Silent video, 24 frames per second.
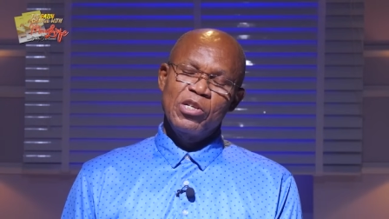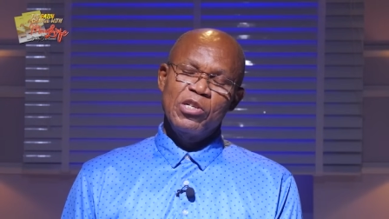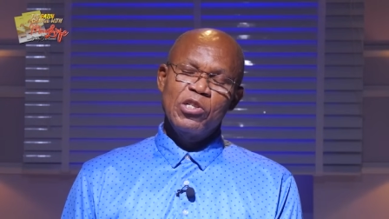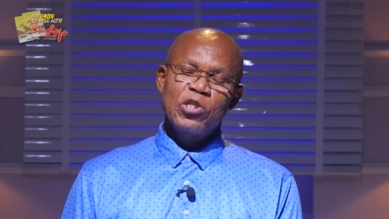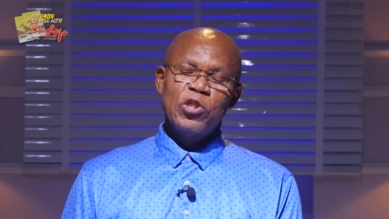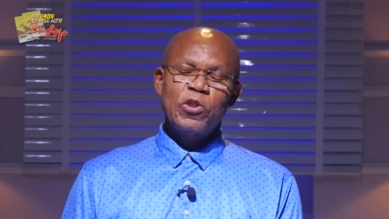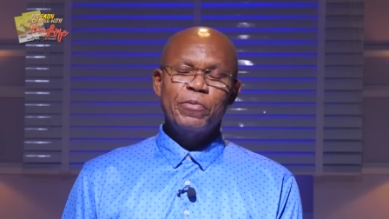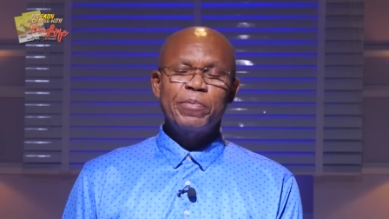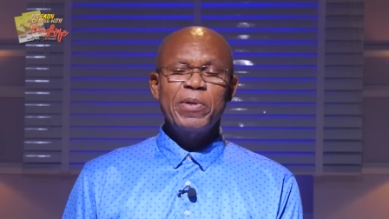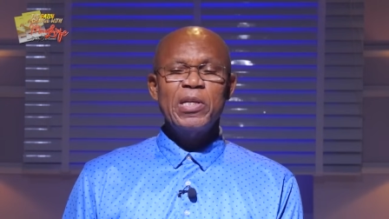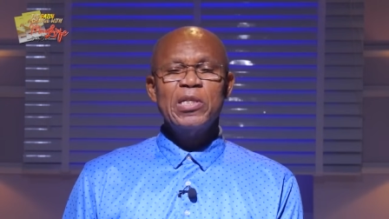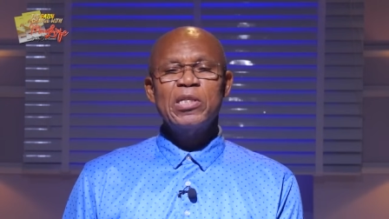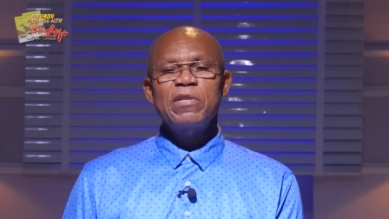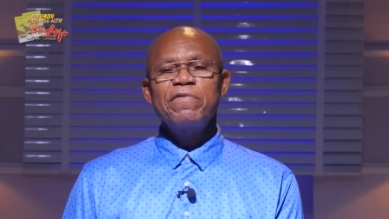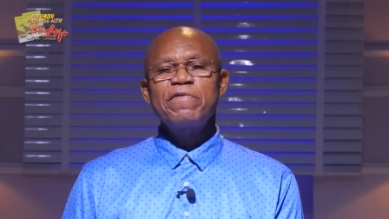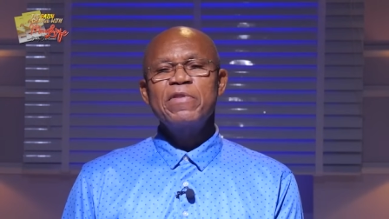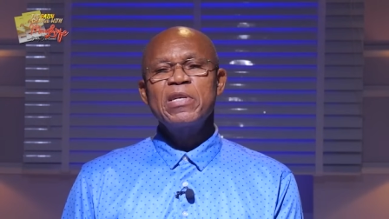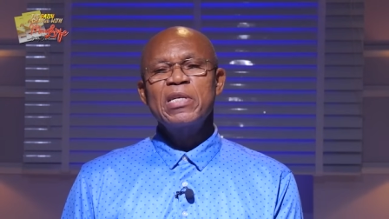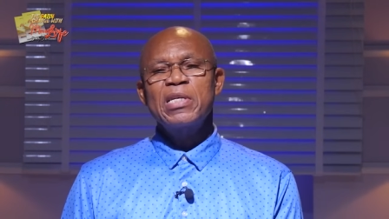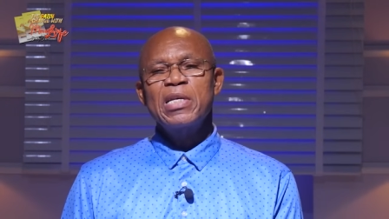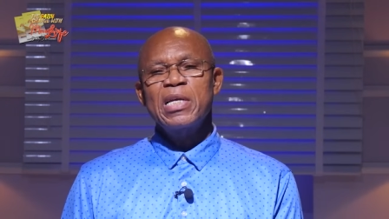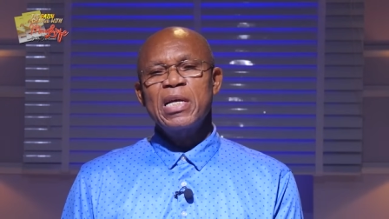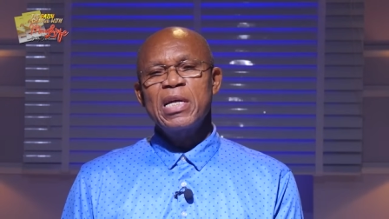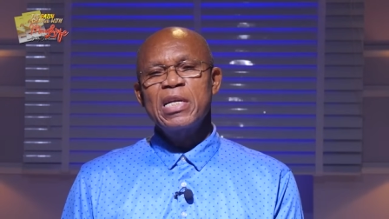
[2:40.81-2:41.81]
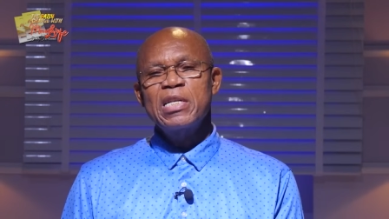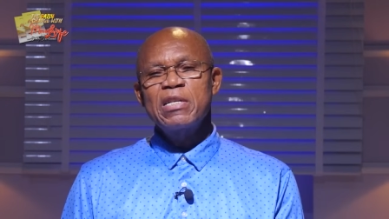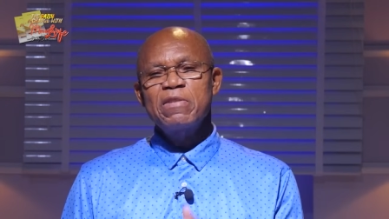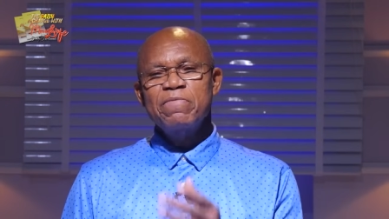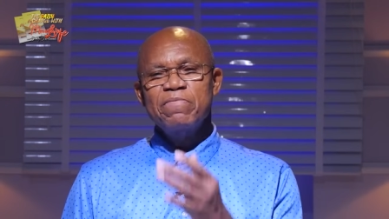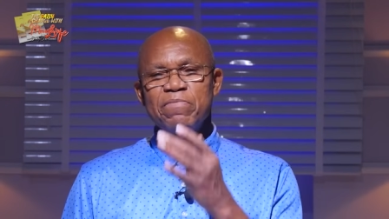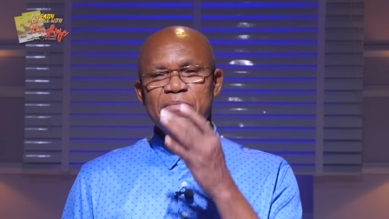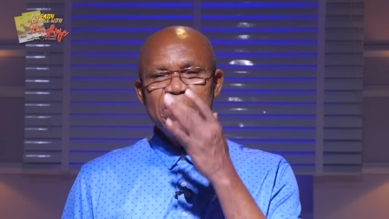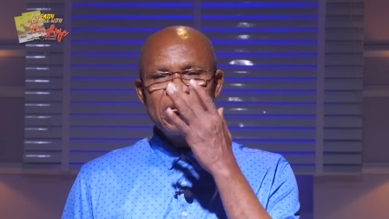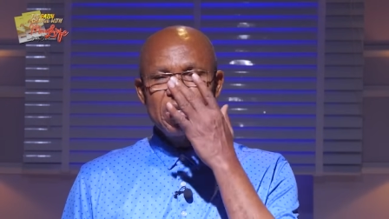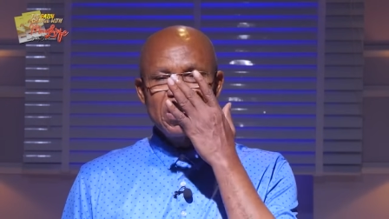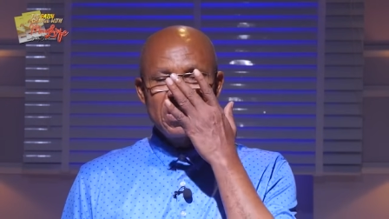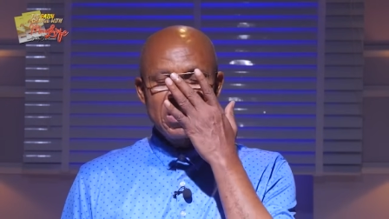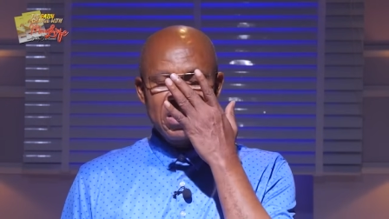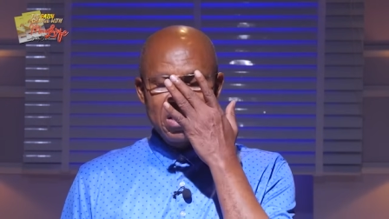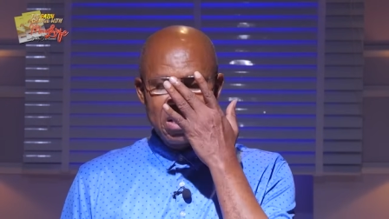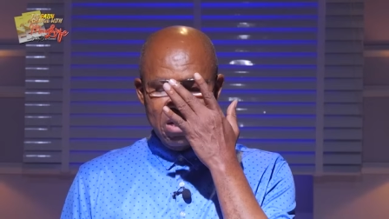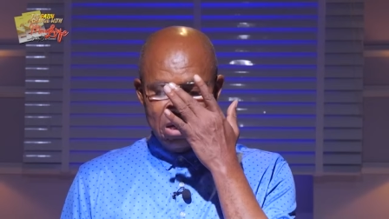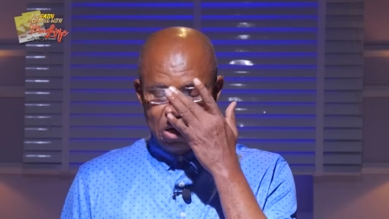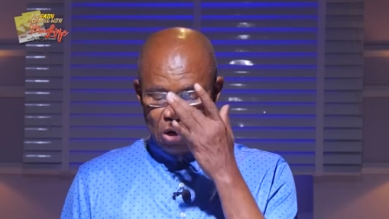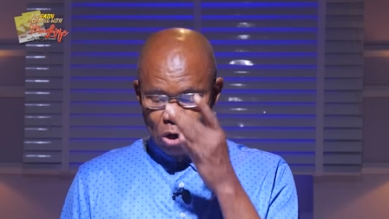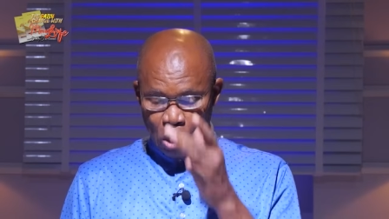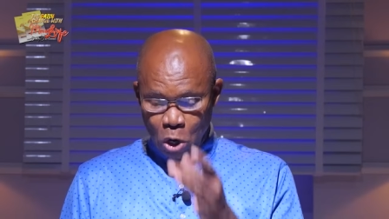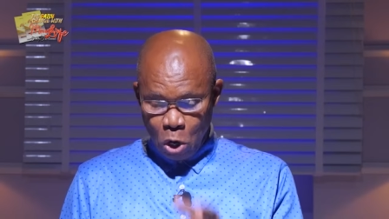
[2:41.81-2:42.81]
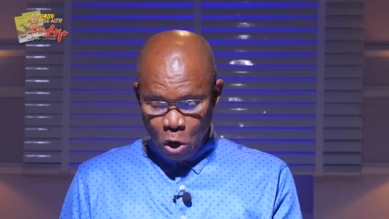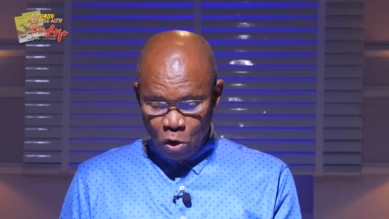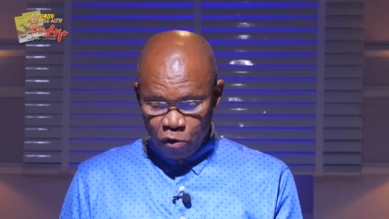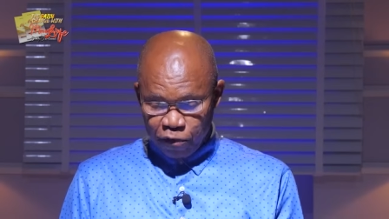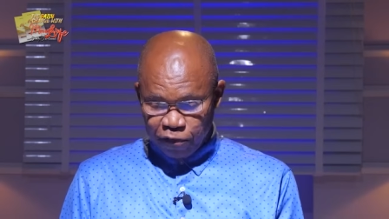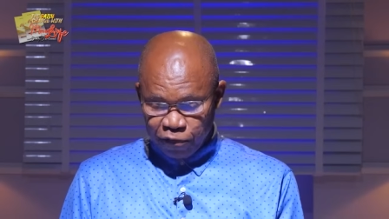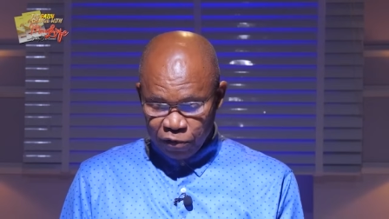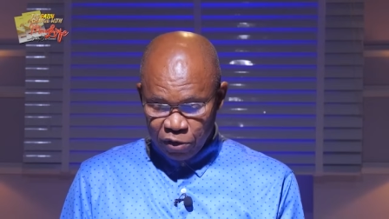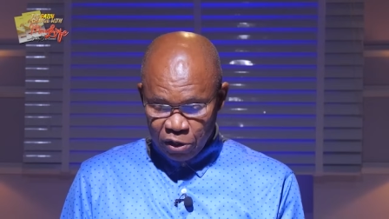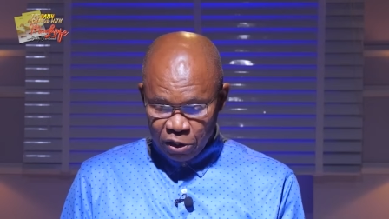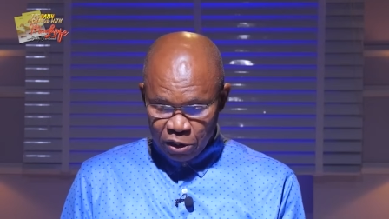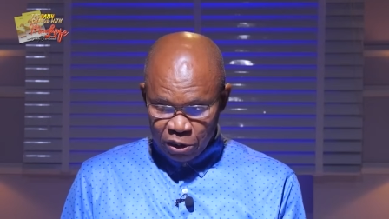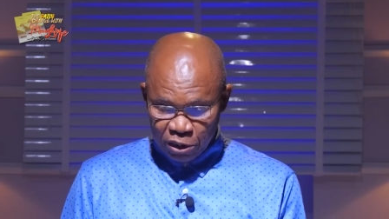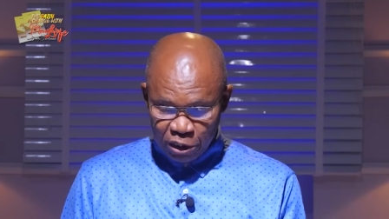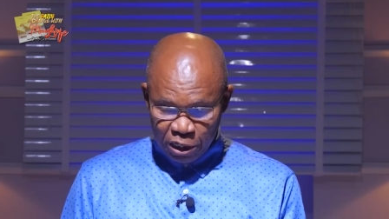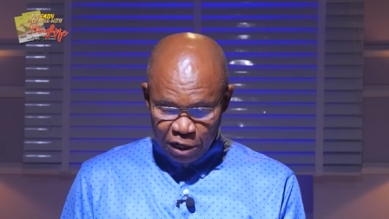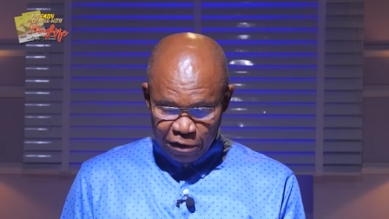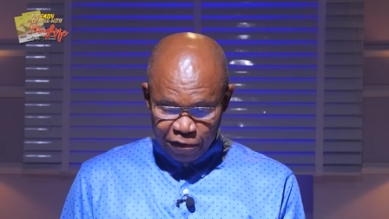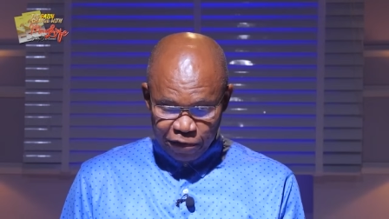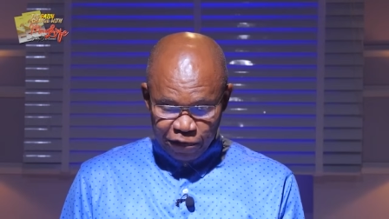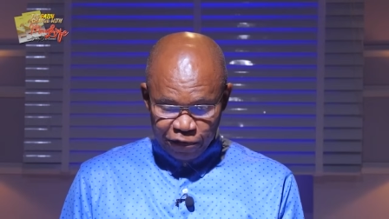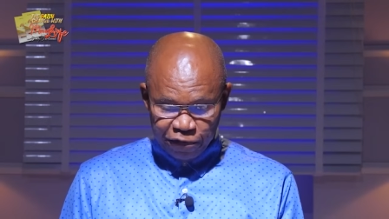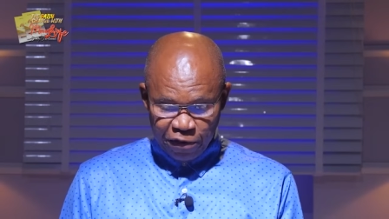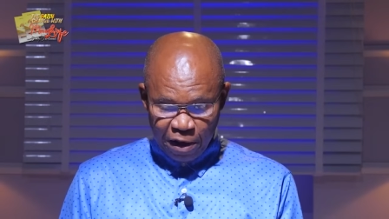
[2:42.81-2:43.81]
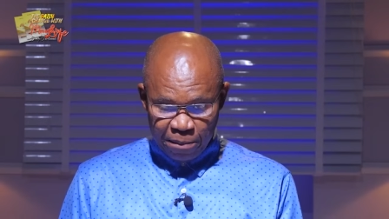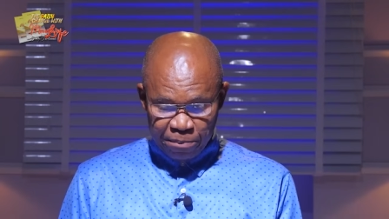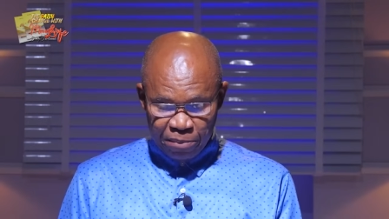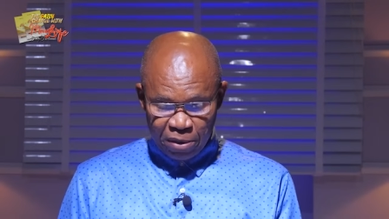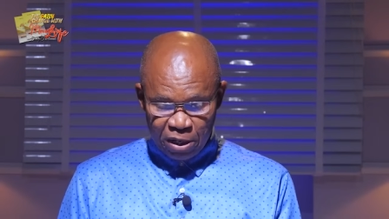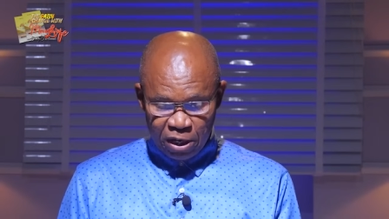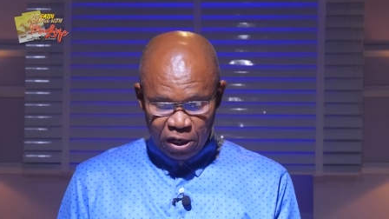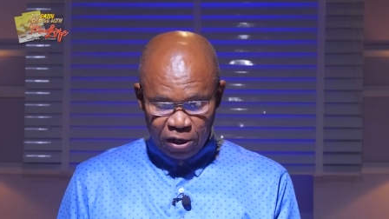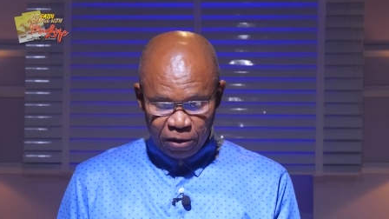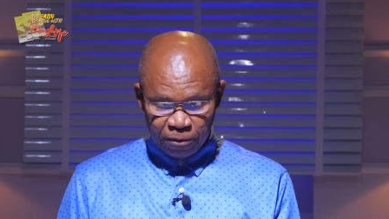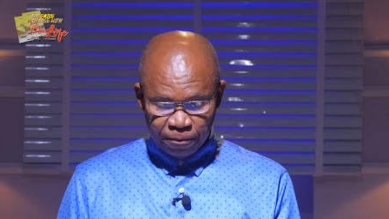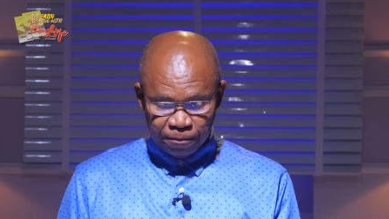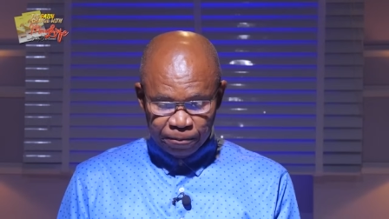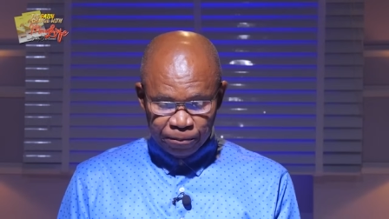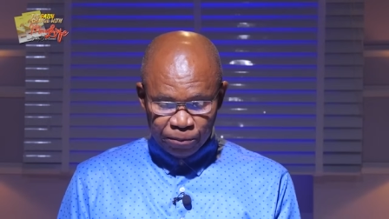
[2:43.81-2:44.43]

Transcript: Specific enemy of the family.